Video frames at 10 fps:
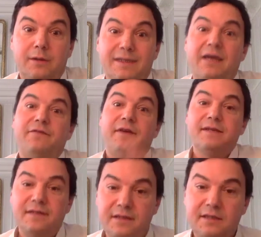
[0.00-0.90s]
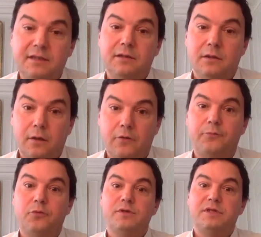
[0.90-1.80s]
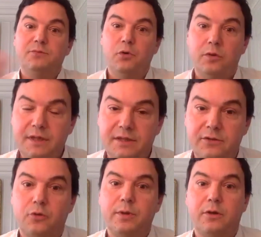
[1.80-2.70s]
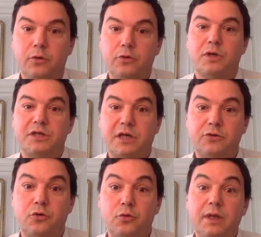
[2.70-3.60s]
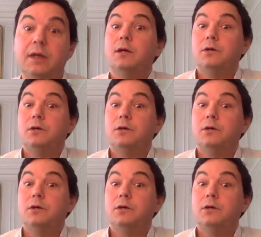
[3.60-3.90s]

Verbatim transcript: diversity of possible historical trajectory,